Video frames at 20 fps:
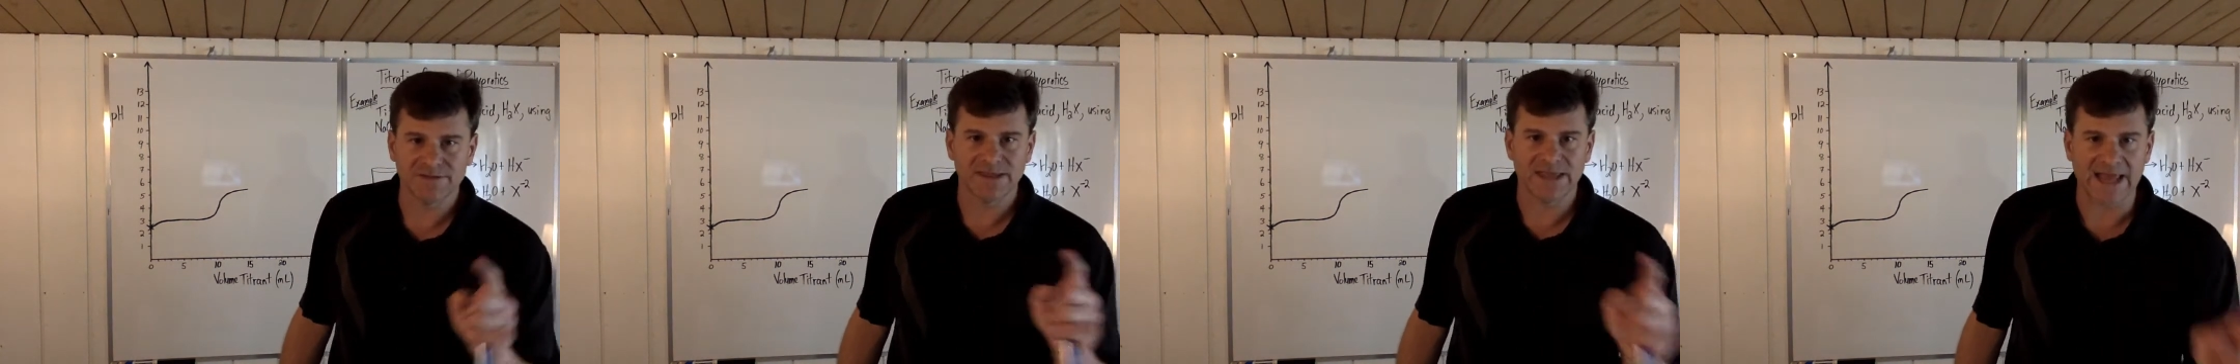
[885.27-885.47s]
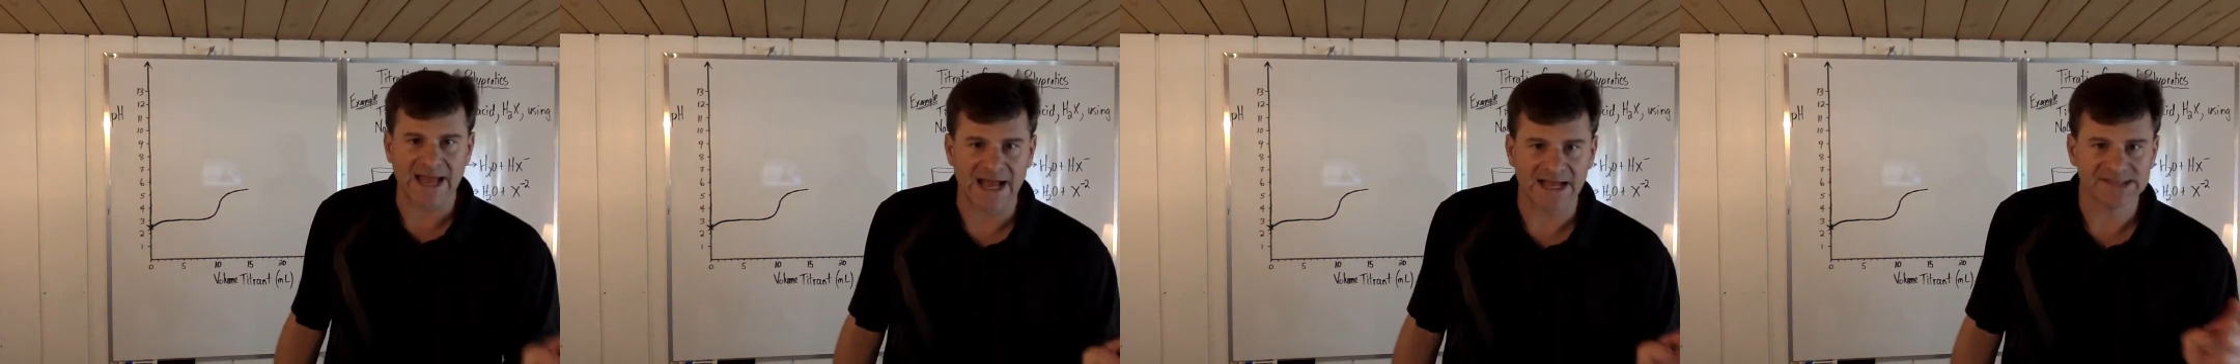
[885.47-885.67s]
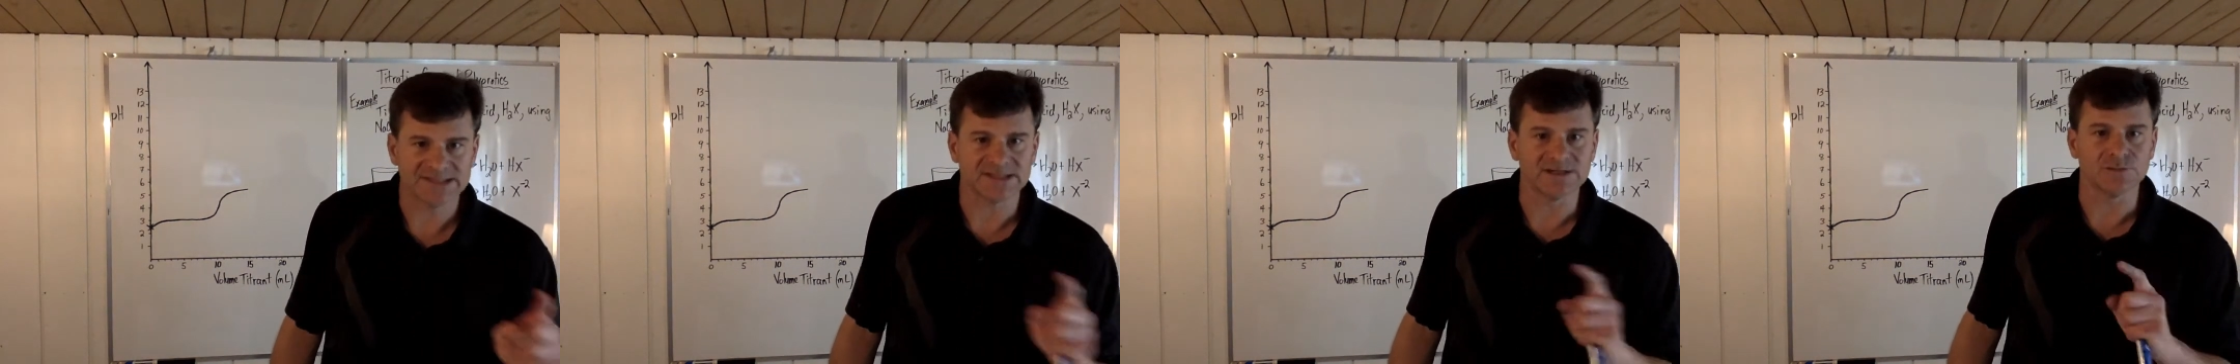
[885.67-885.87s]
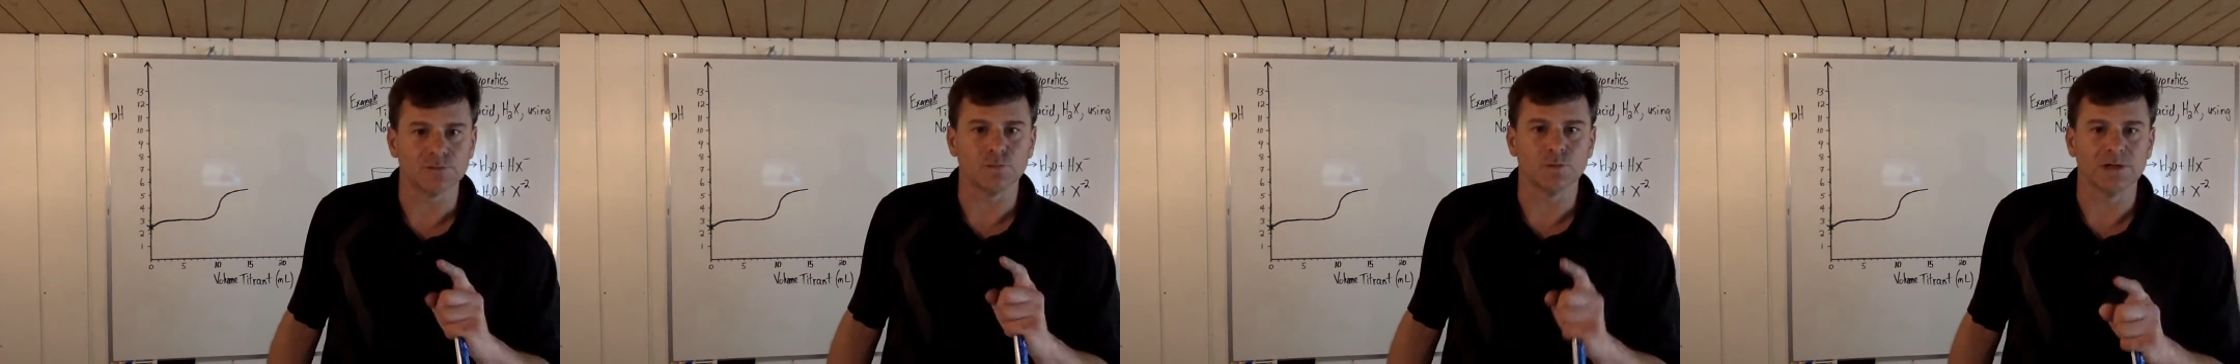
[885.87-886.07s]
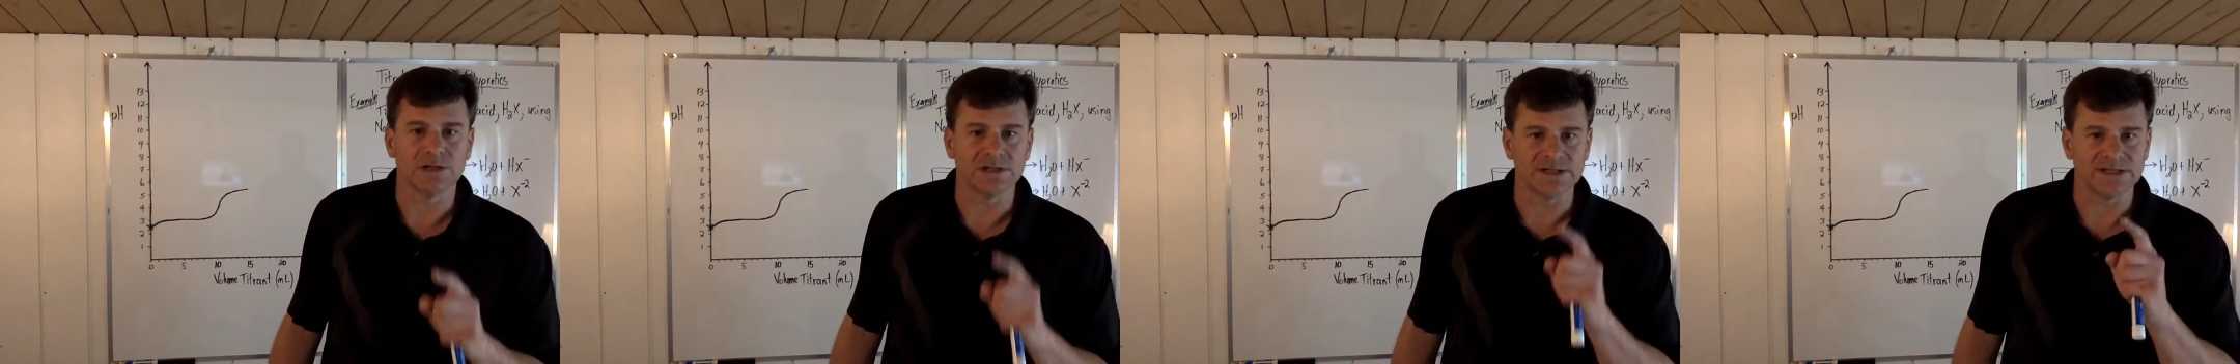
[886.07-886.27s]
the acid
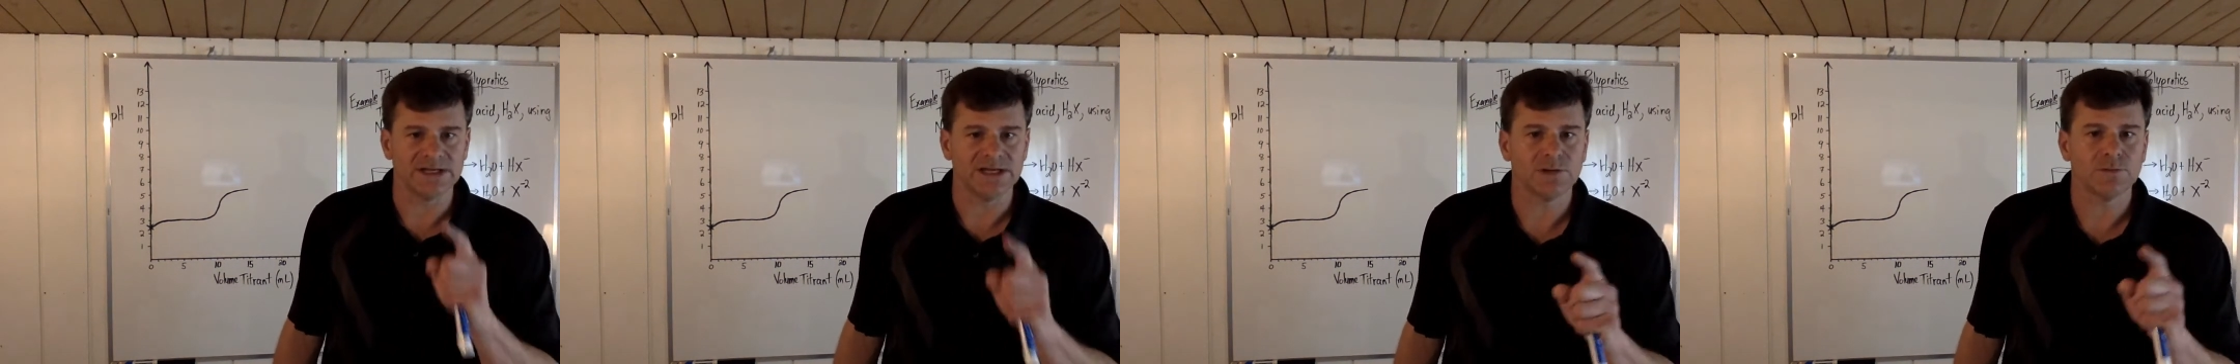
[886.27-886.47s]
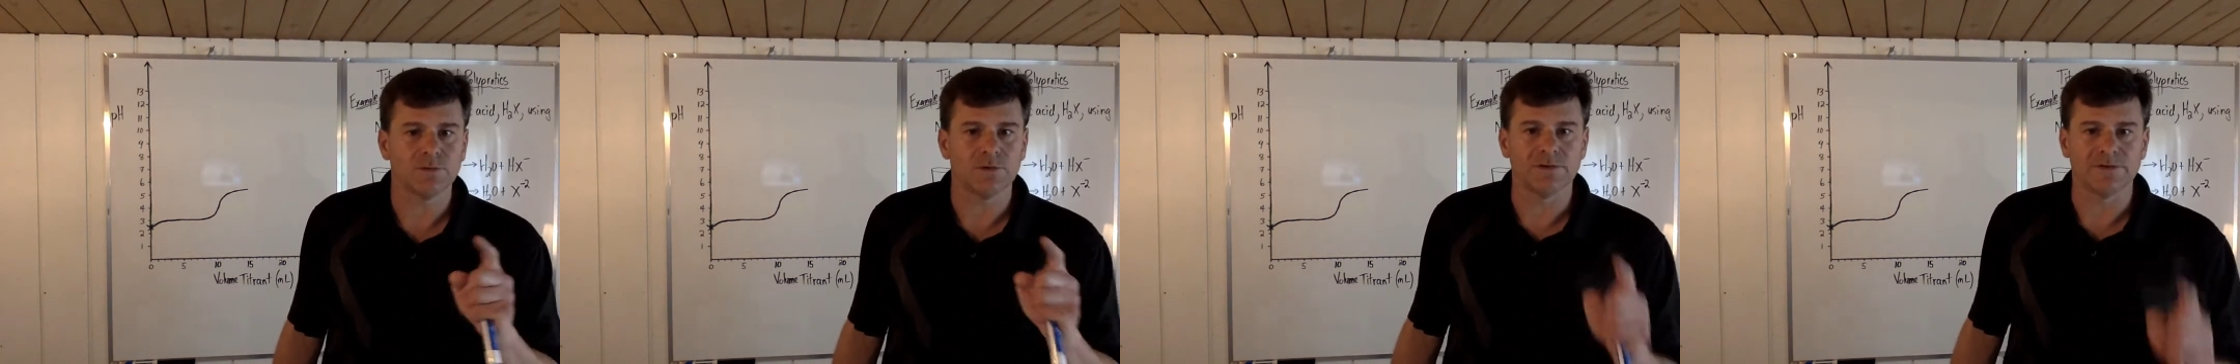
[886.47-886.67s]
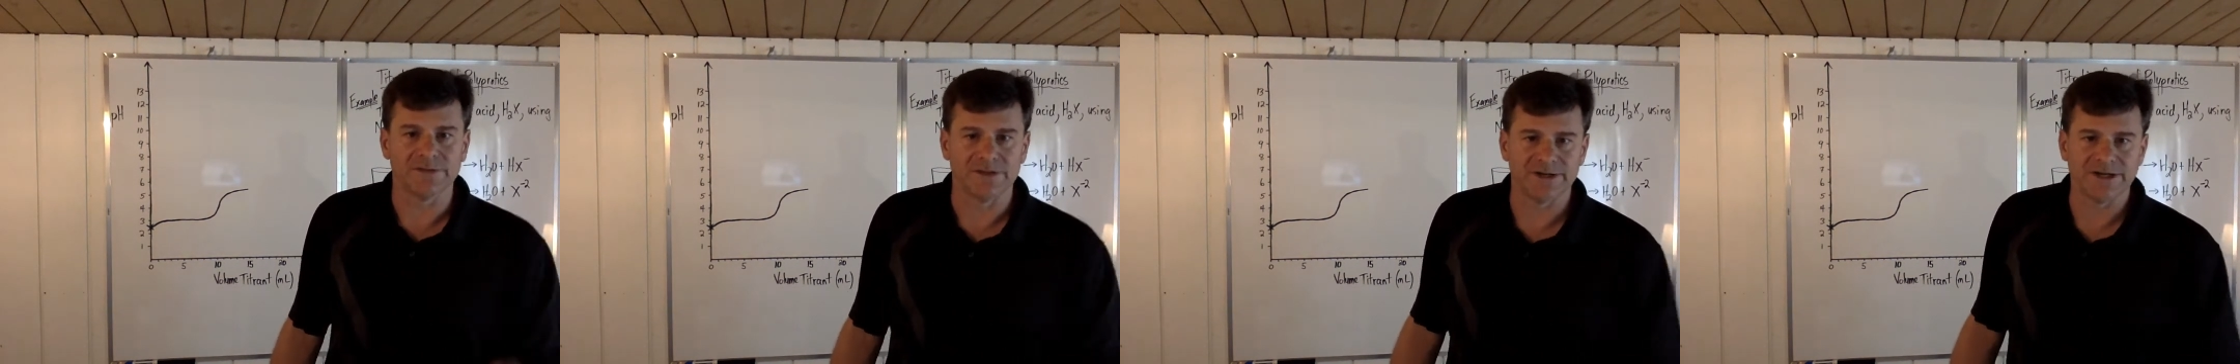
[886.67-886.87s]
will equal the